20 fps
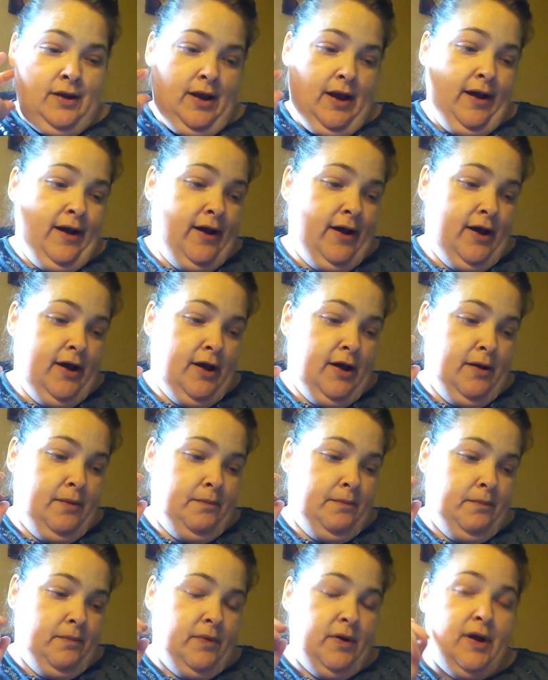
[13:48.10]

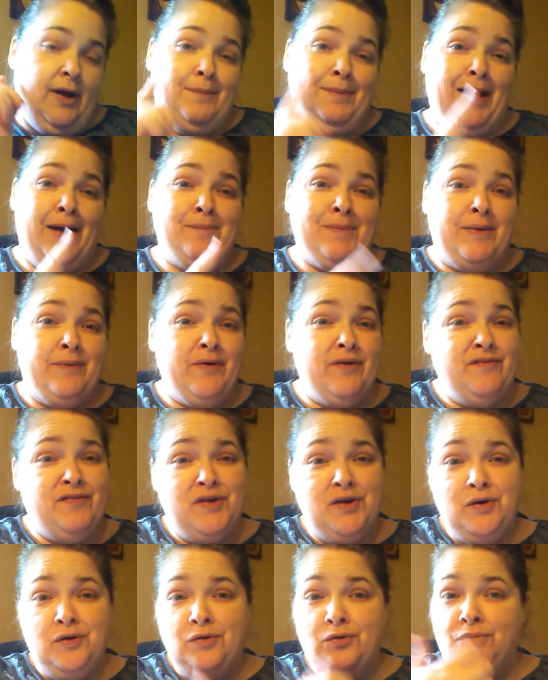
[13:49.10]
about my
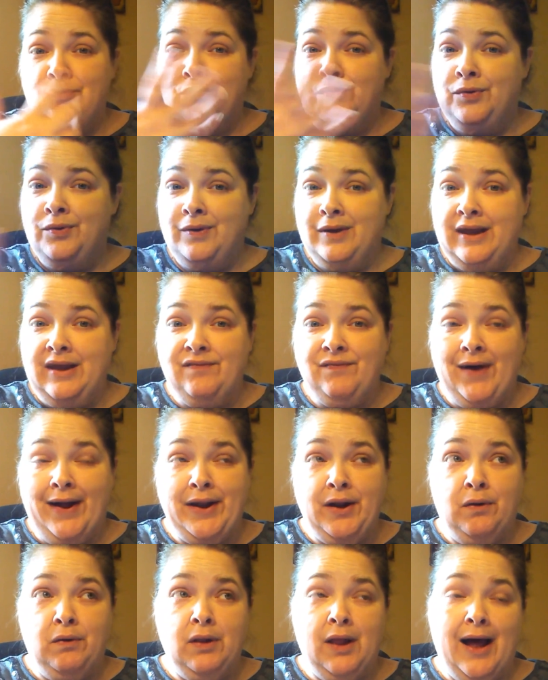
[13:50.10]
review. If
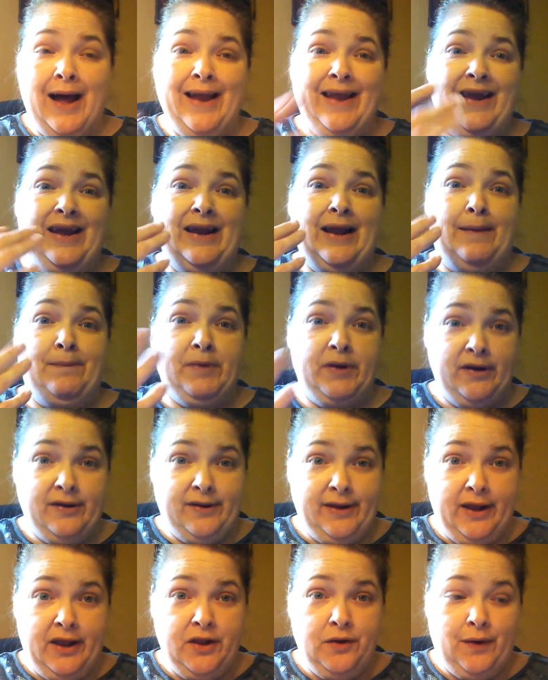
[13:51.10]
I don't like it, I'm going
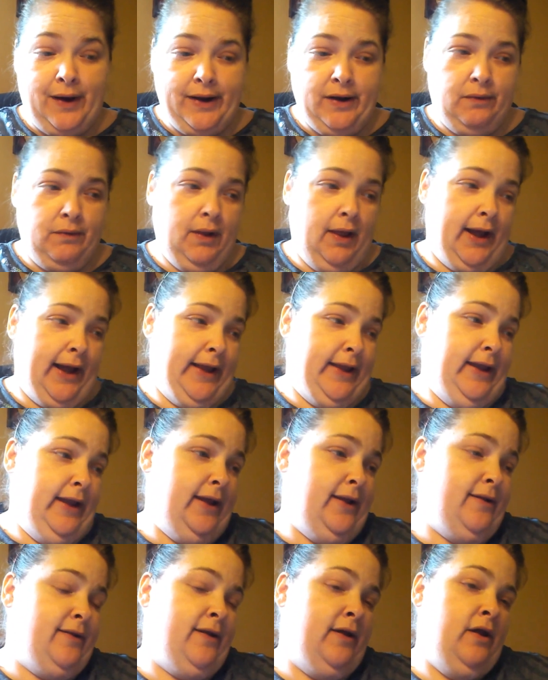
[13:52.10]
to tell you I don't like
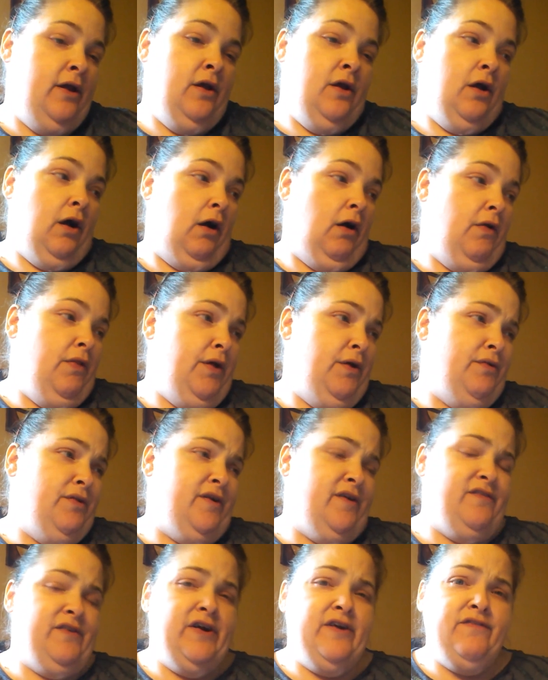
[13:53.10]
it. Although
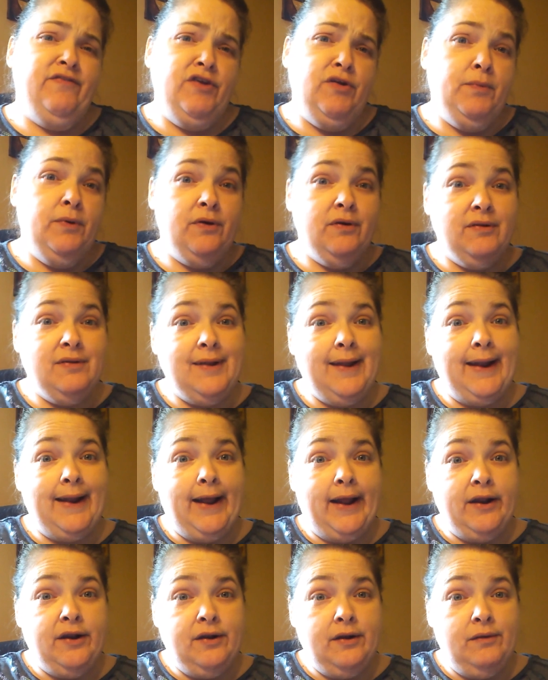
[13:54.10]
there's very few books that
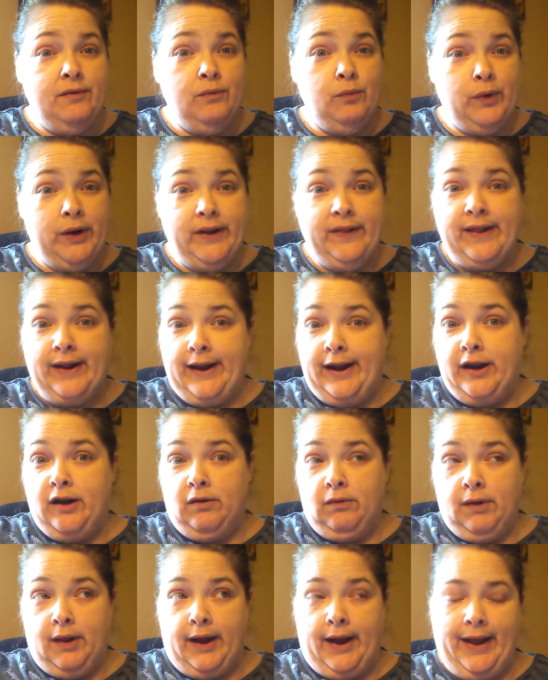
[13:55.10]
I read that I
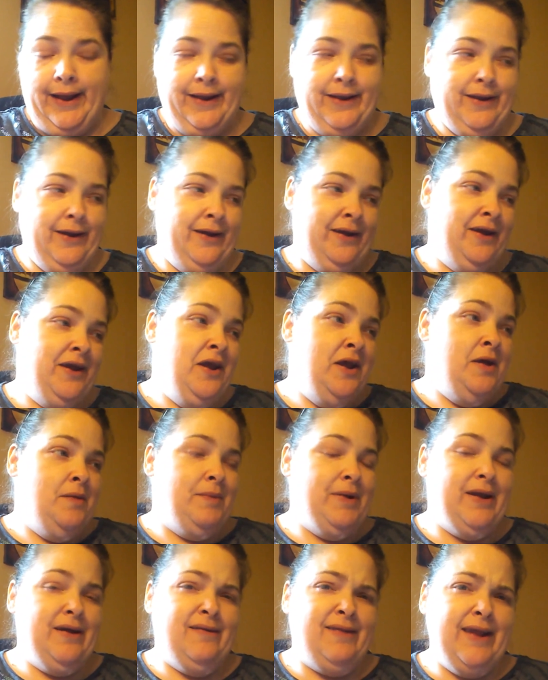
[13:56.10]
don't like.
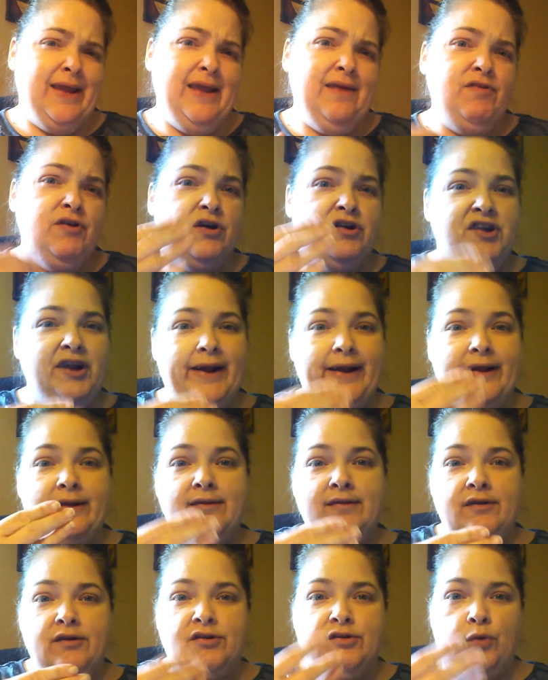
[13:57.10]
Because they give you a
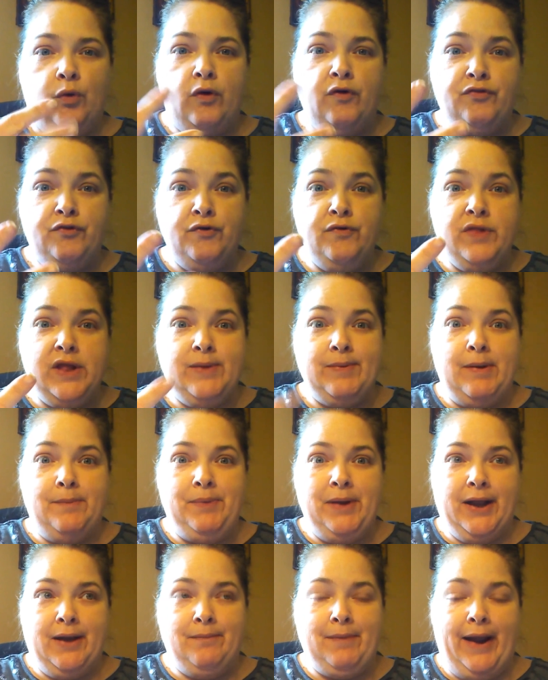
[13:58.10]
chance to sort through them
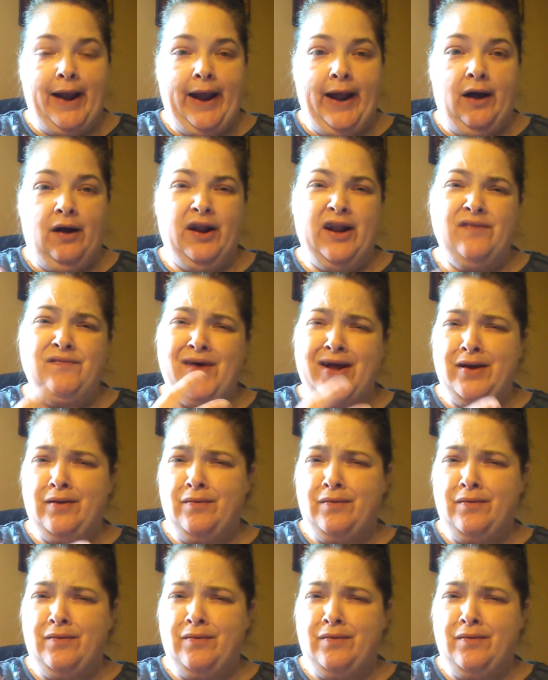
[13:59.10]
and pick them out. And if I